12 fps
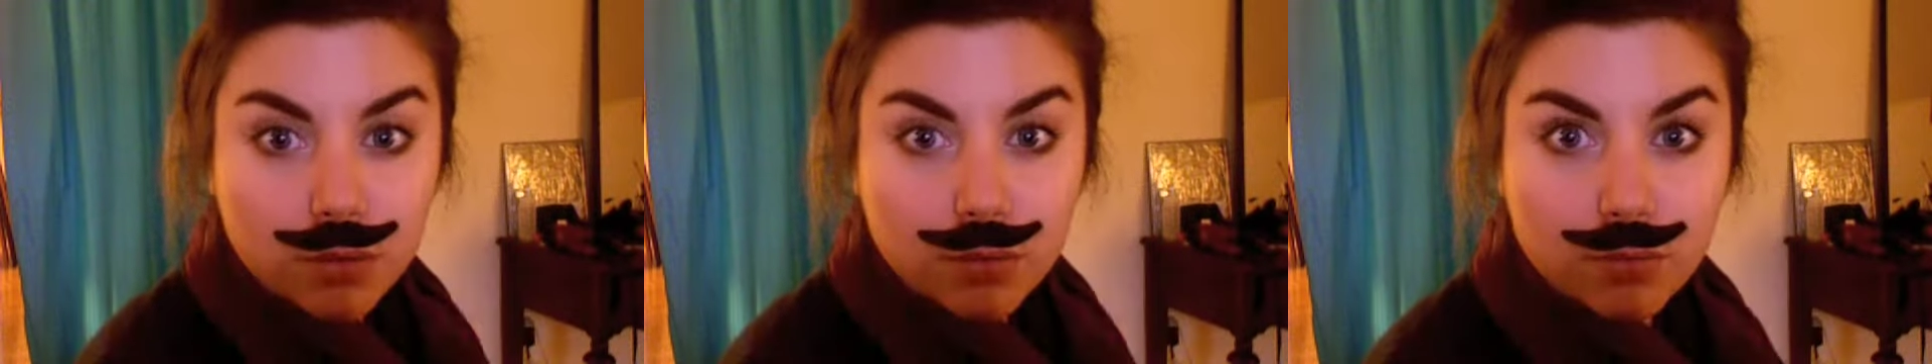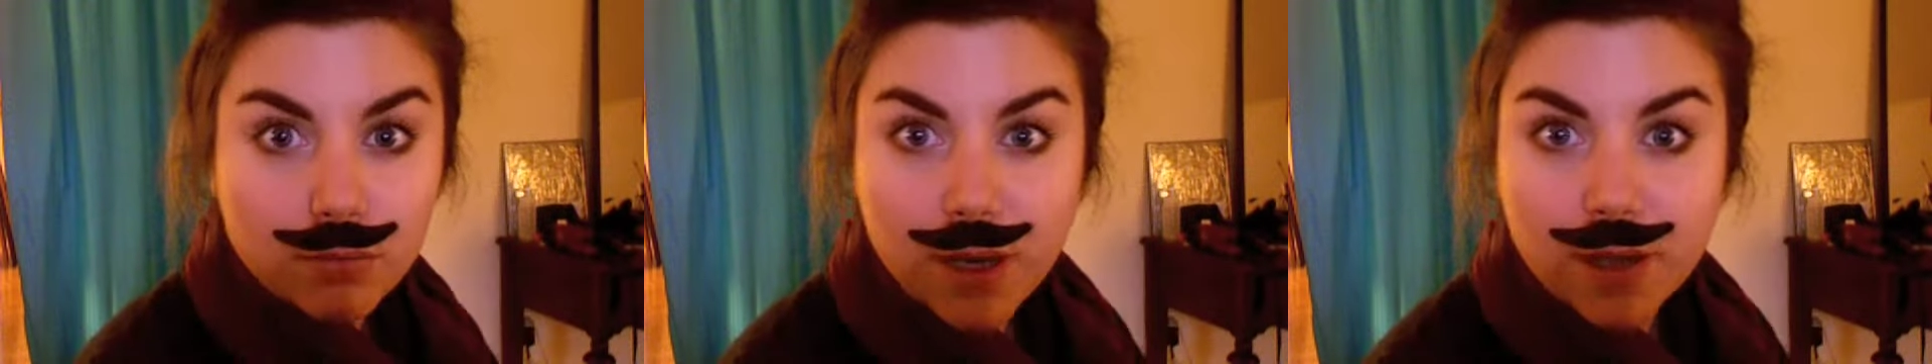
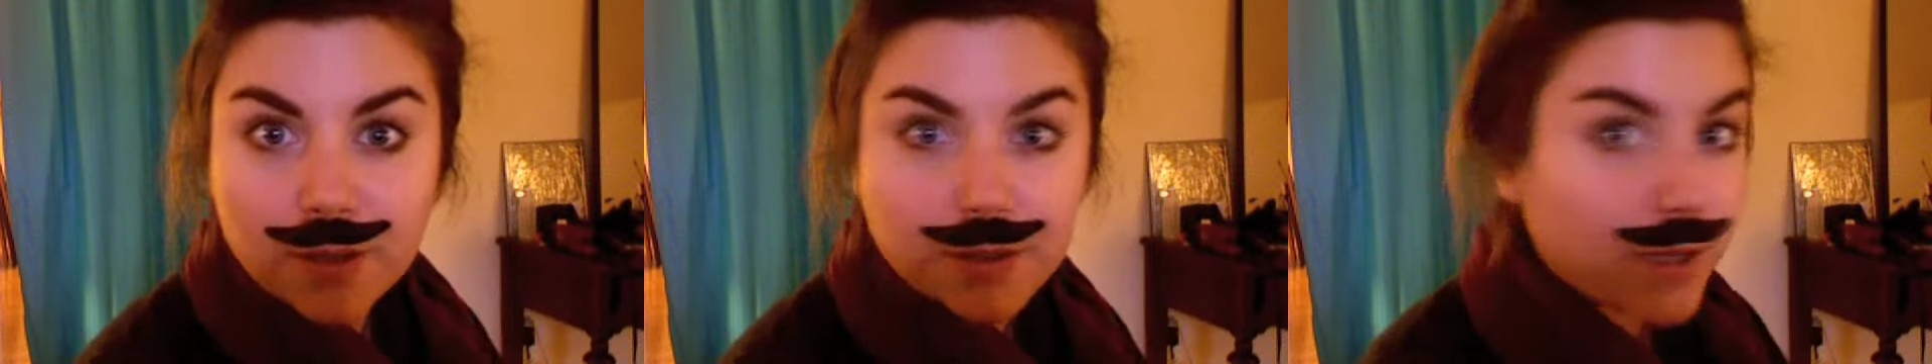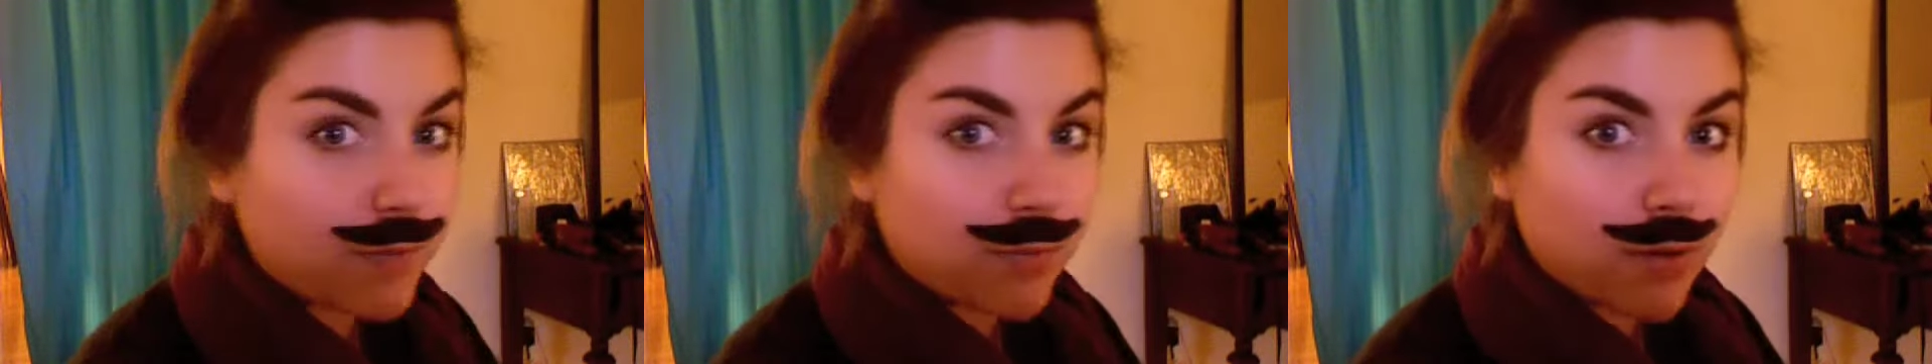When I
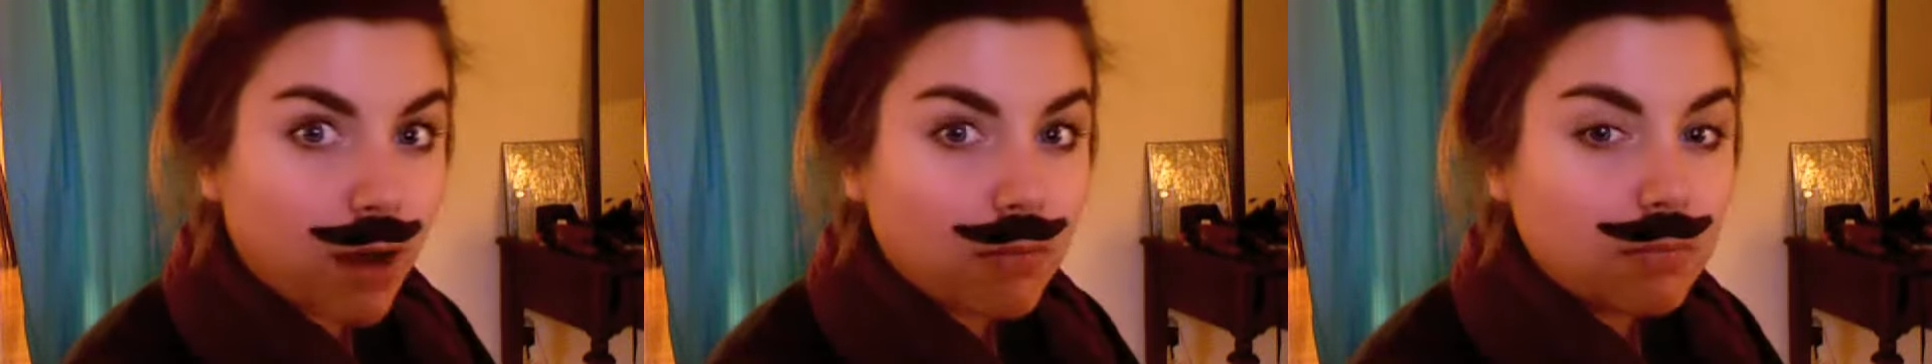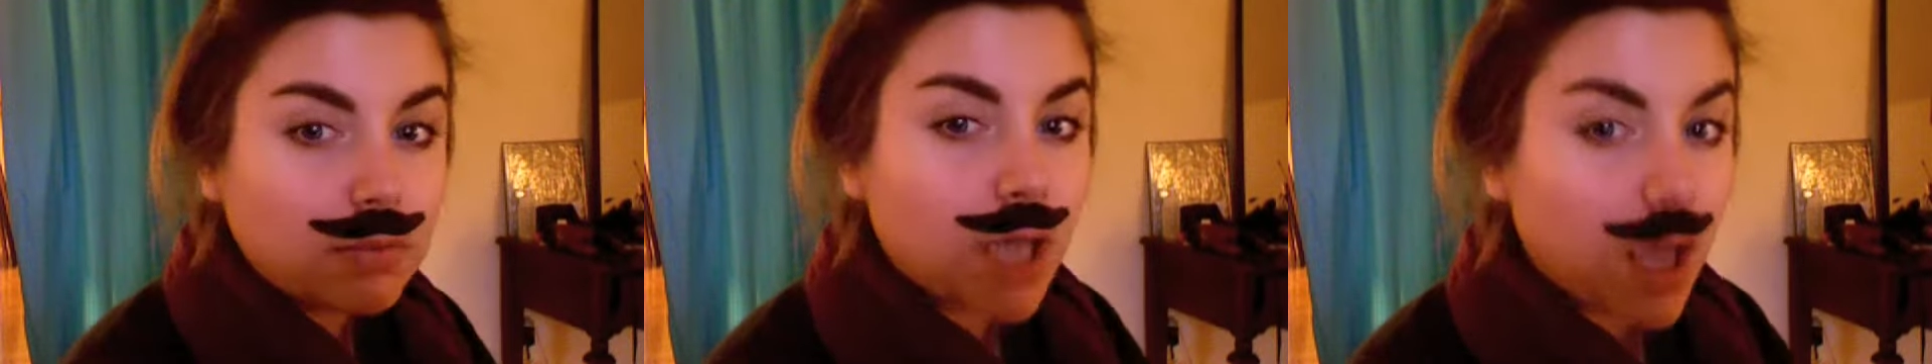say
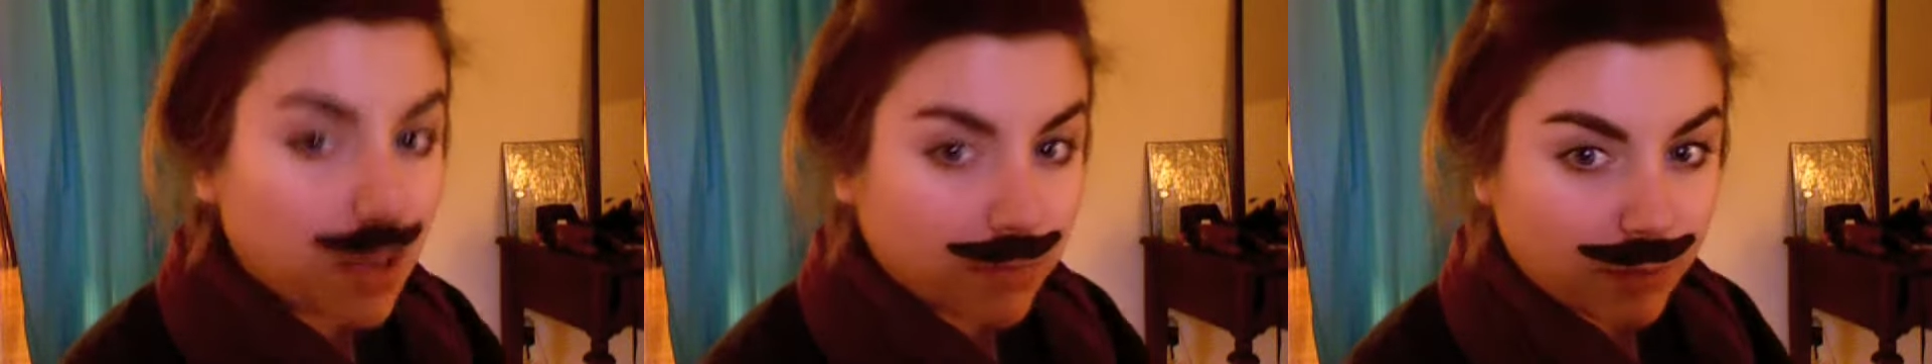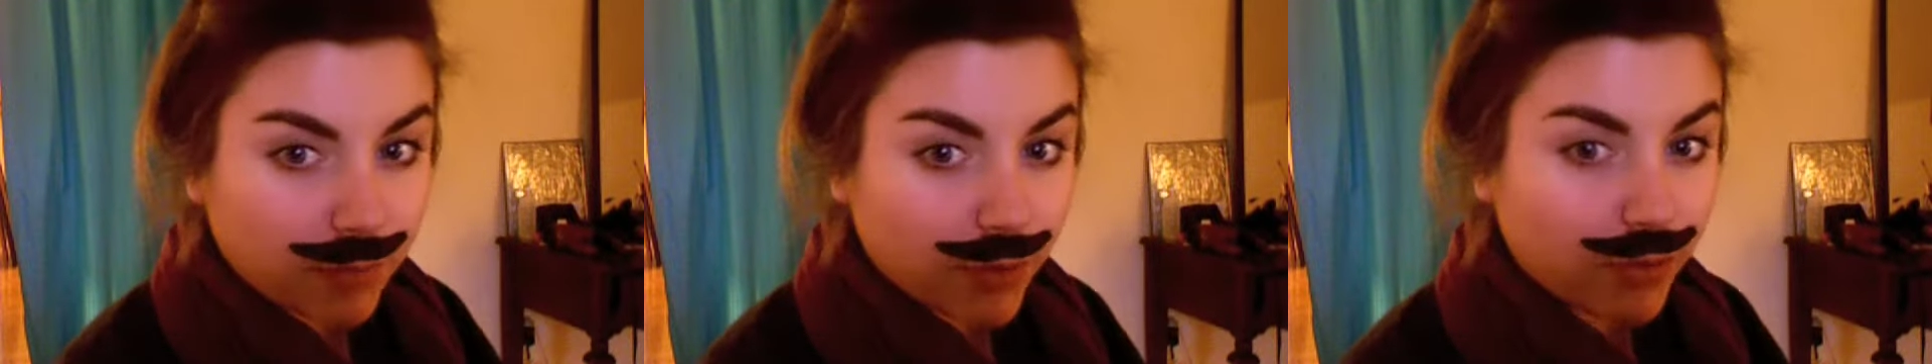props, I
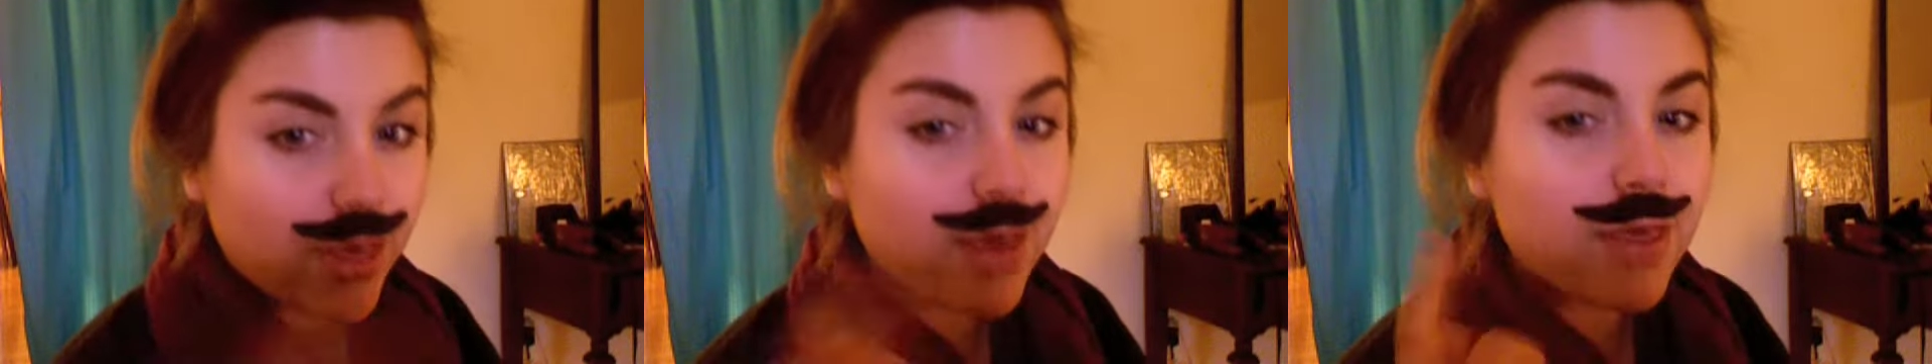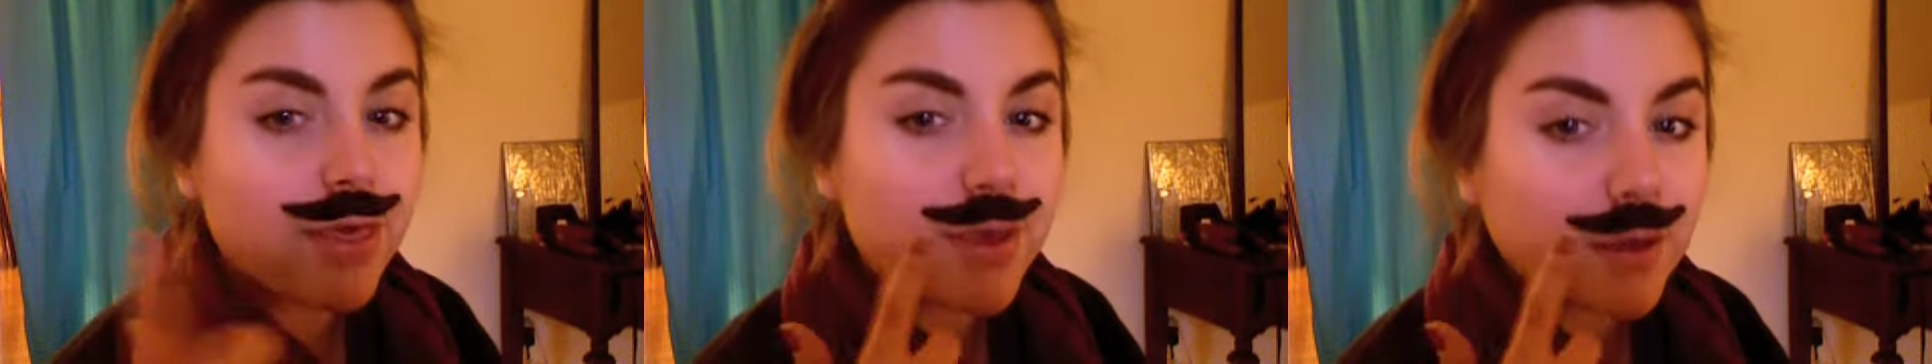mean both
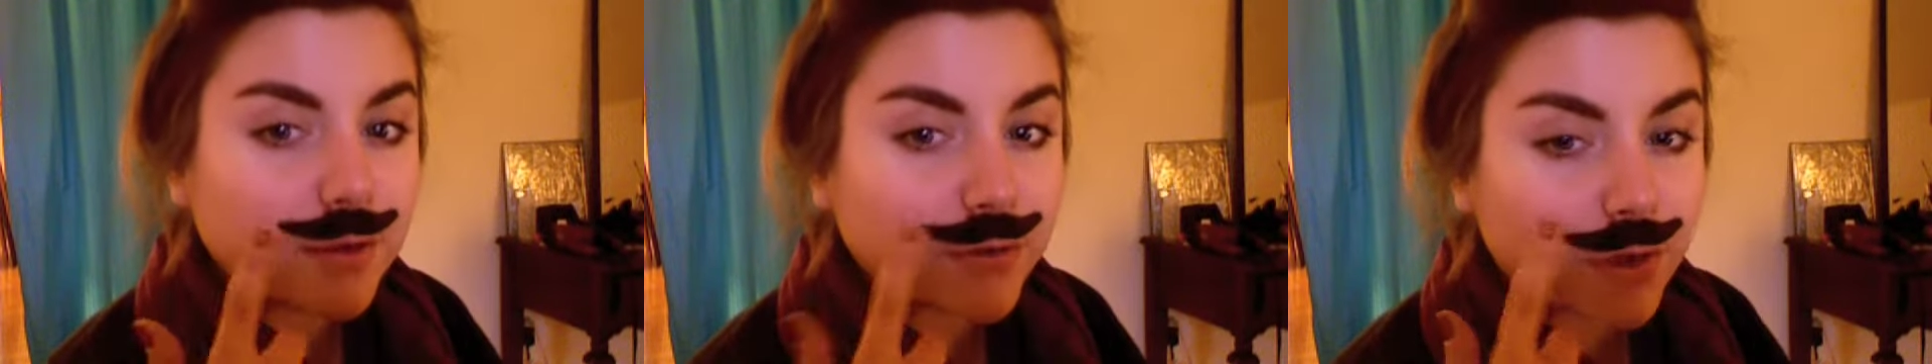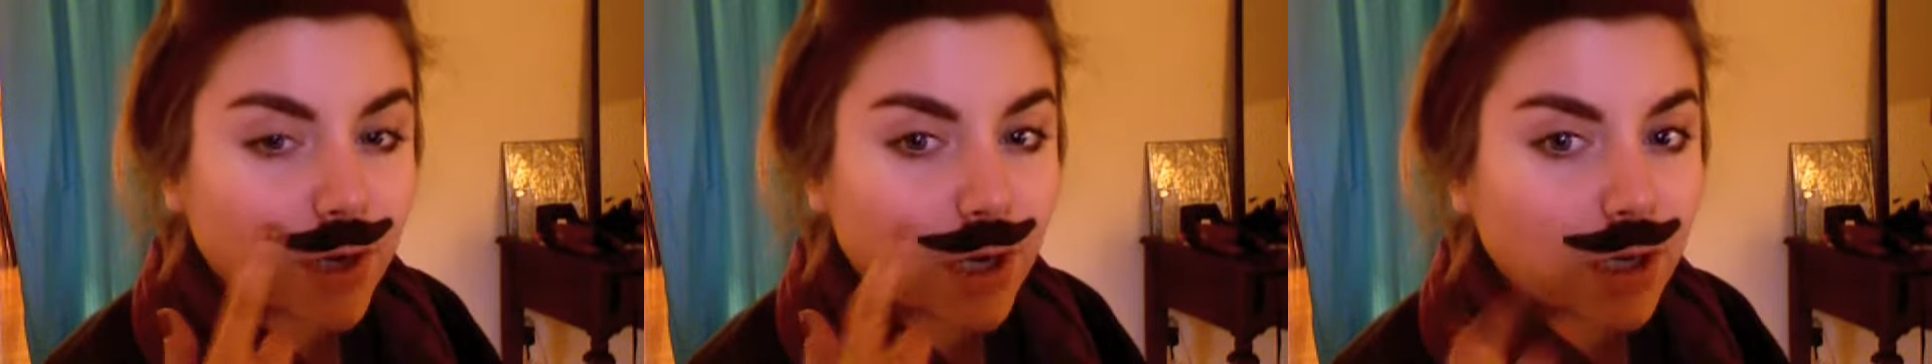things
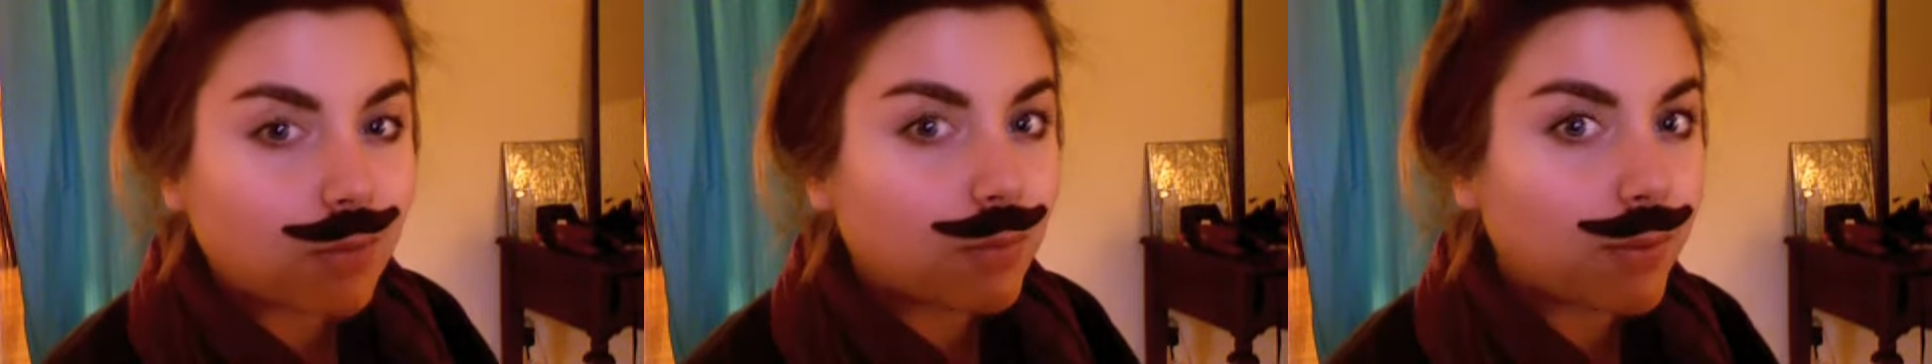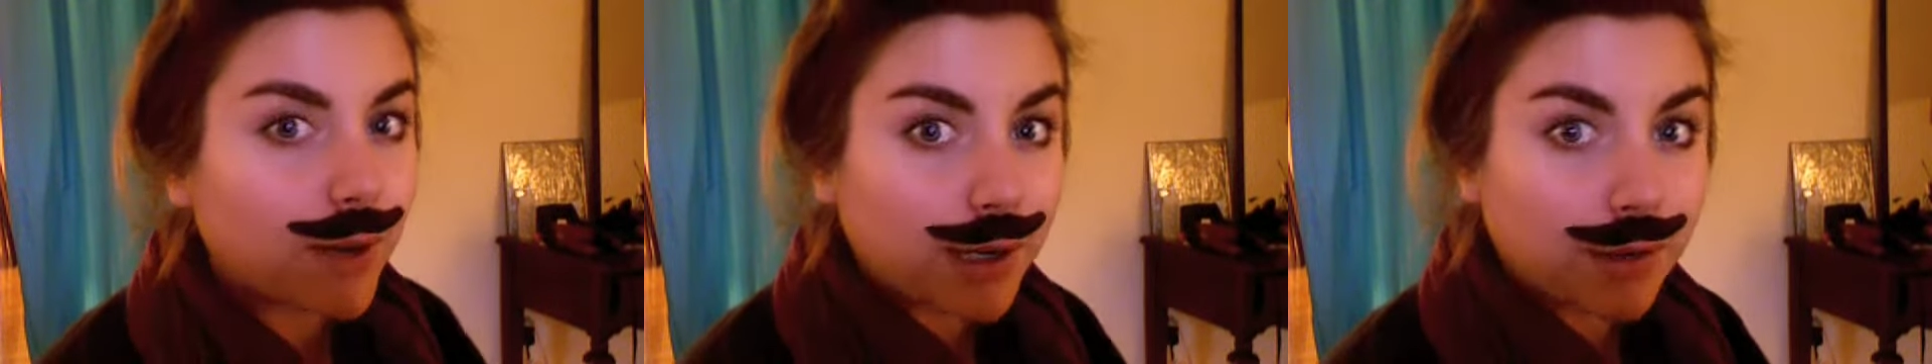that I can
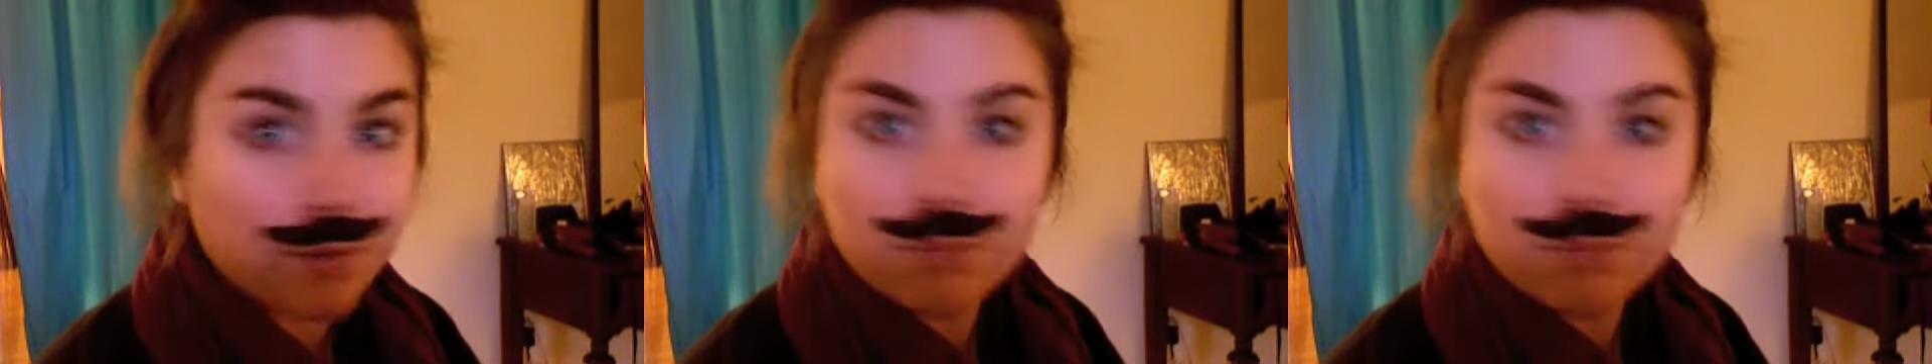wear.